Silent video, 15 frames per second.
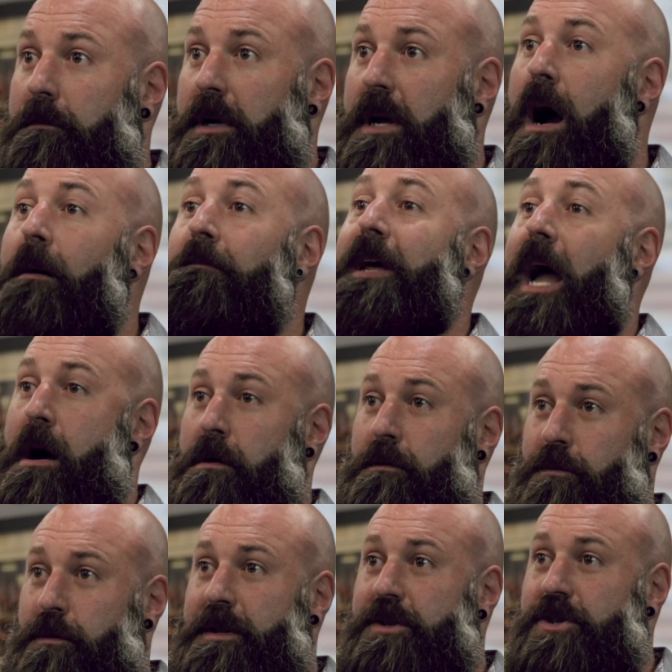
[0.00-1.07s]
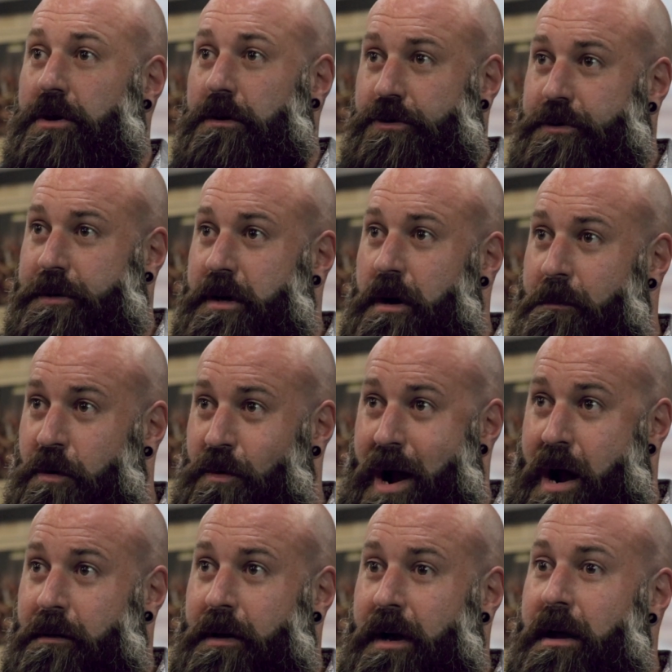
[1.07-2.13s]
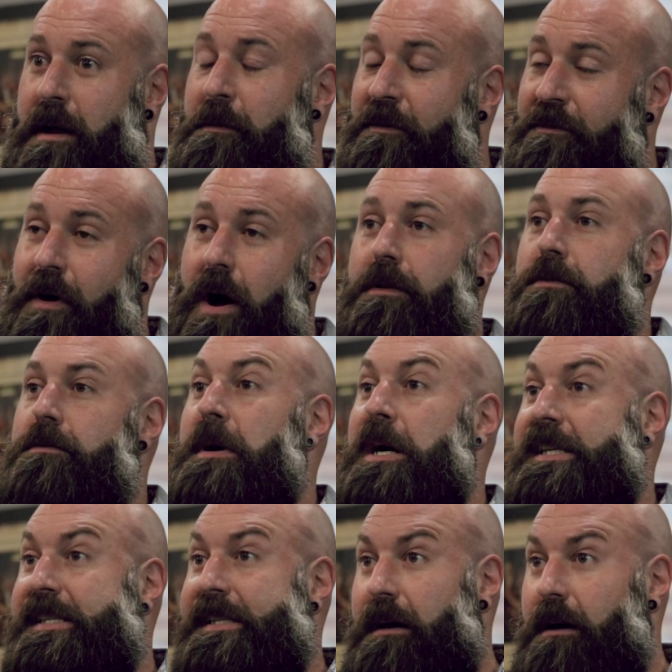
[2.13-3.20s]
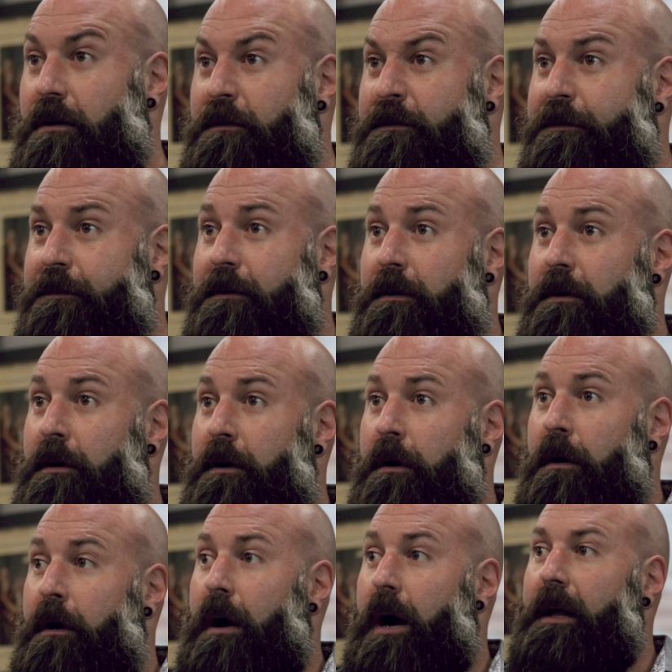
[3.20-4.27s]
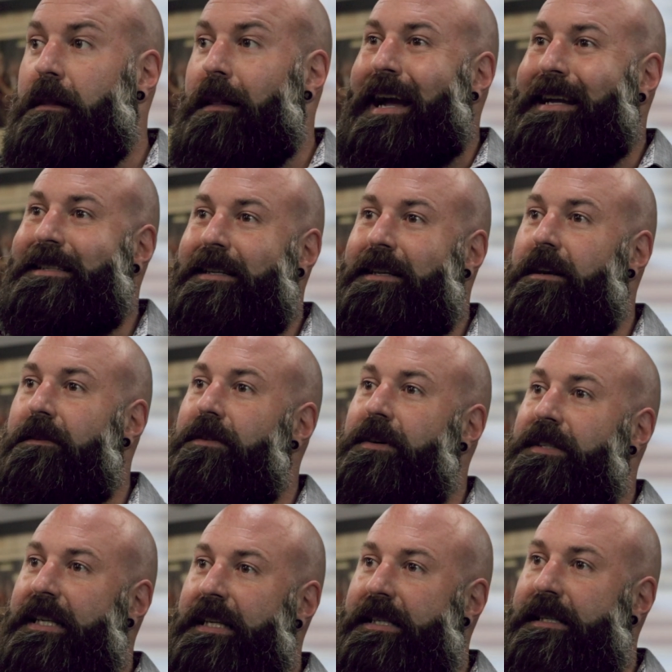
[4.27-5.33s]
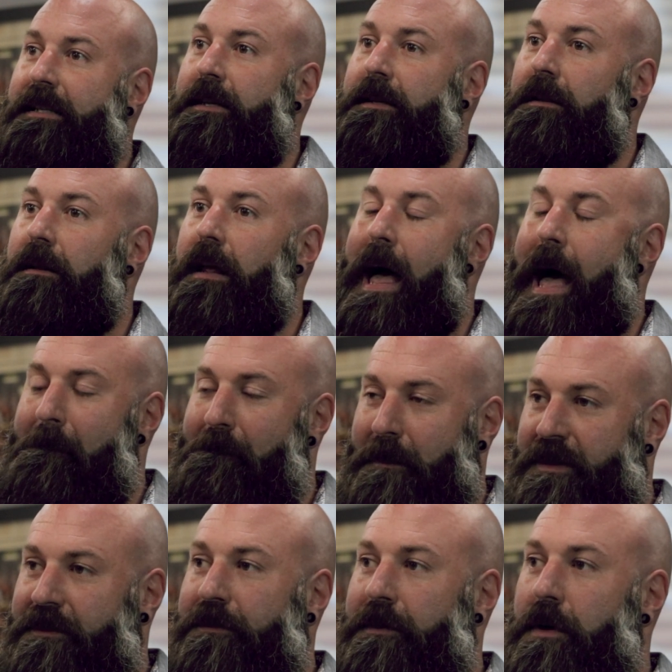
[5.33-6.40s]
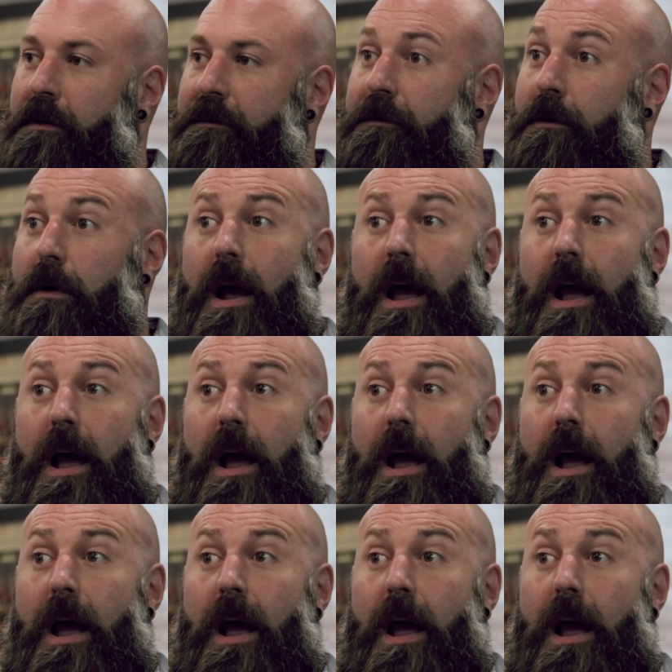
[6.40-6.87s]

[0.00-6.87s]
calm down when the children come around. I am a father myself. I like to give a decent atmosphere for